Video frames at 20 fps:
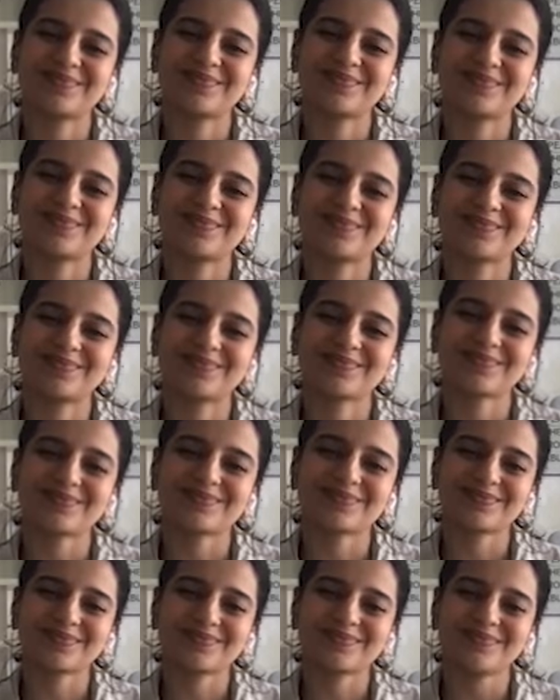
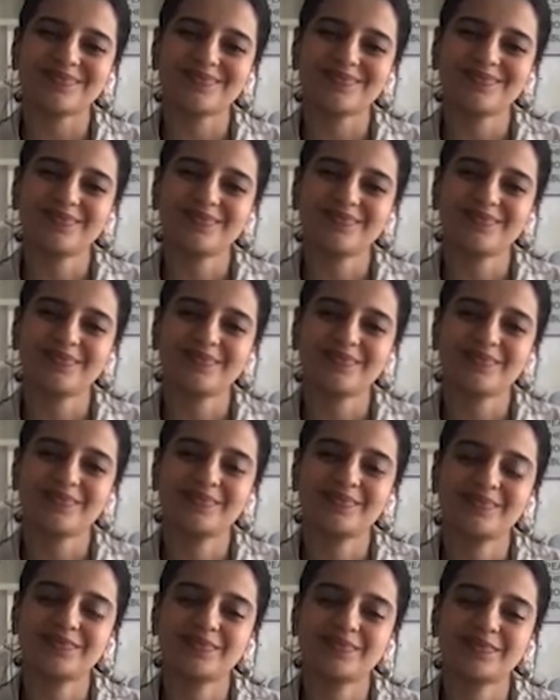
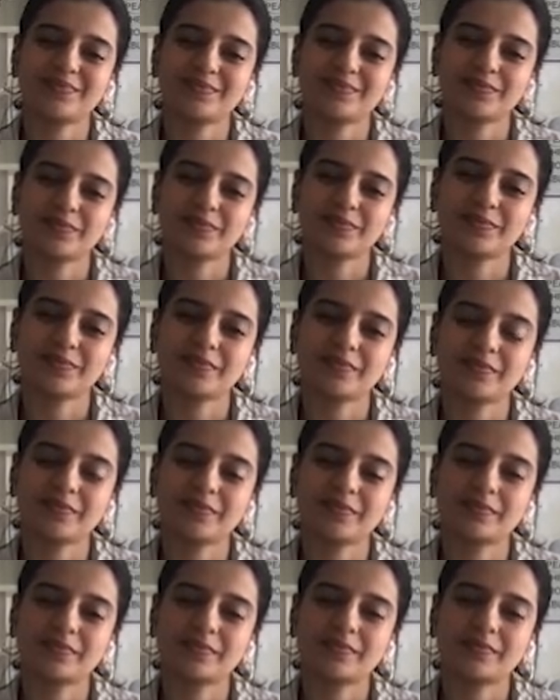
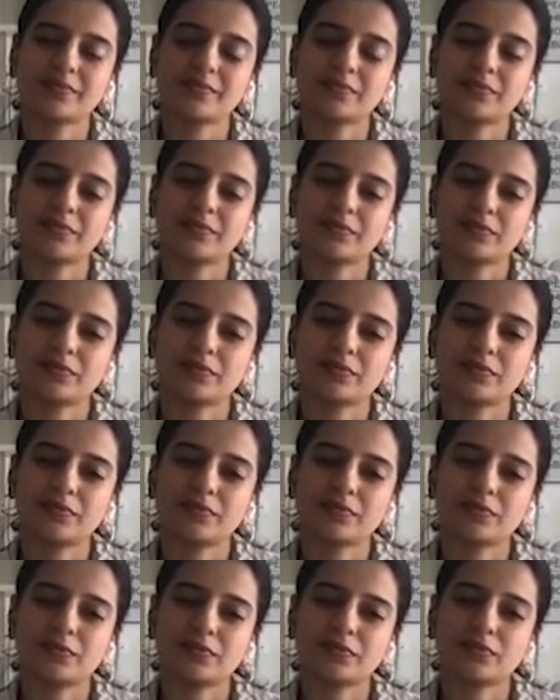
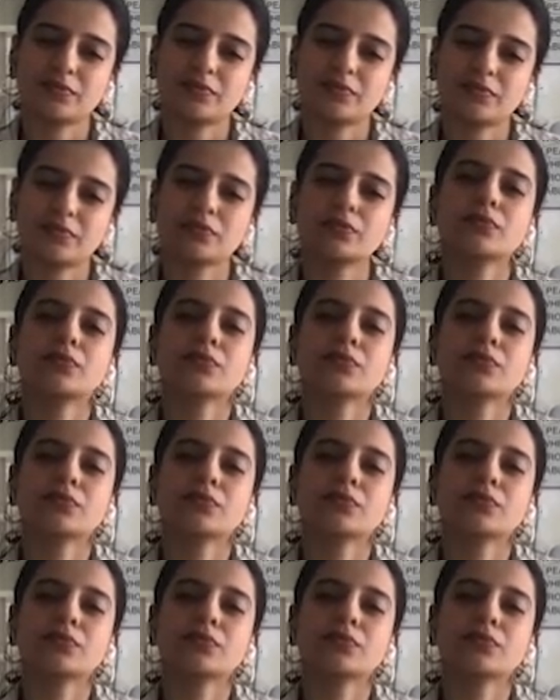This person isn't speaking.